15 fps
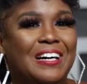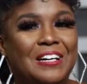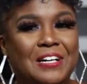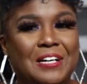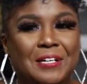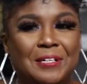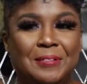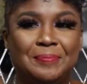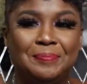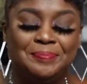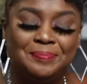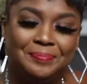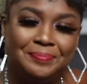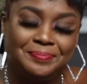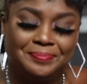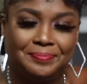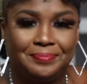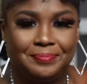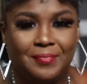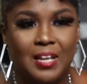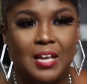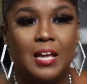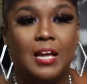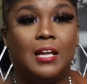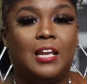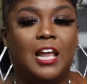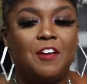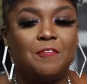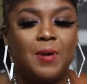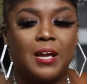Um
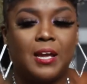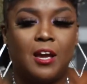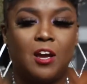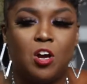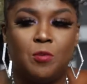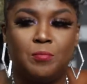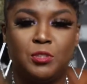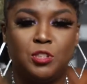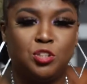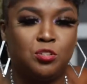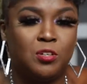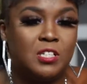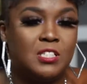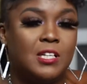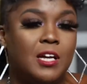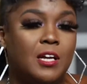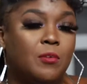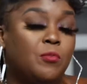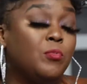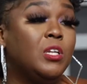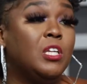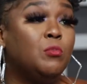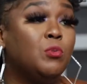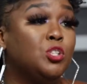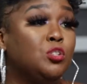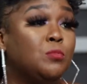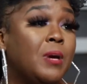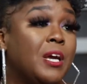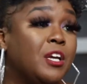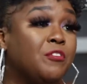life back at home in Detroit is like really what
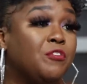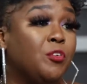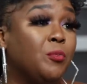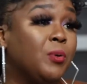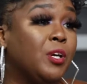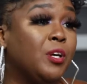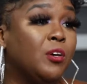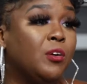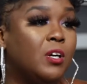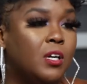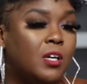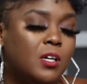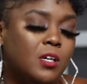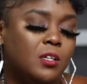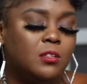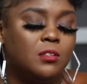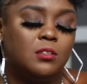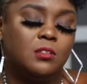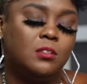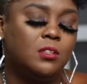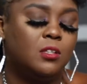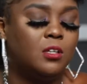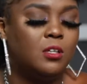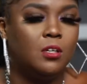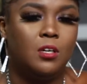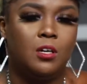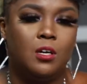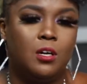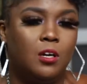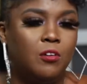you make it for real.
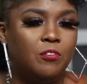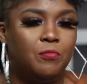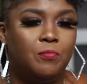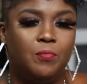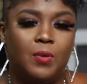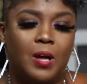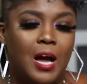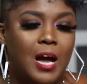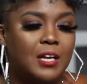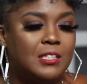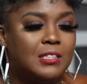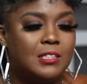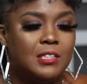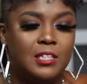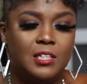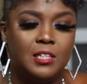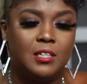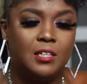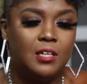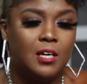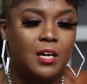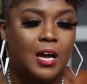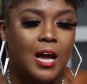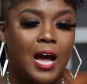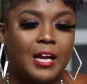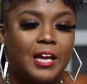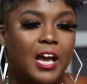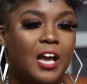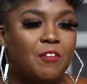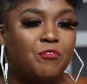Uh, honestly, I
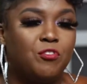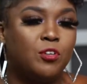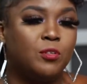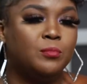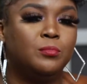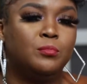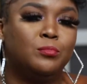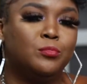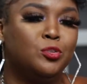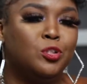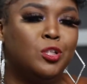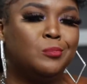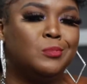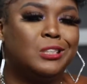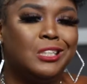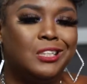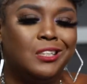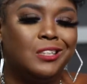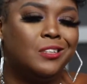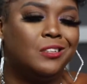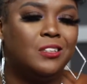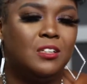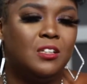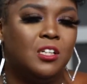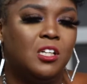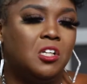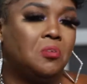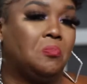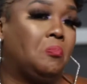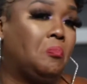came from, you know what I'm saying,
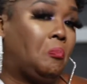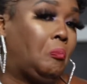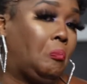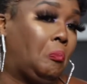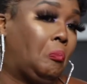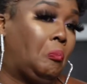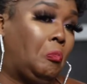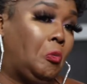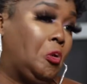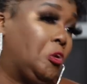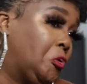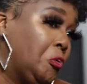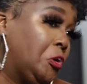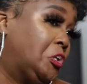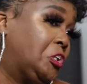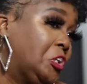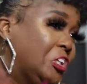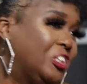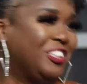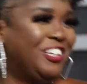trenches,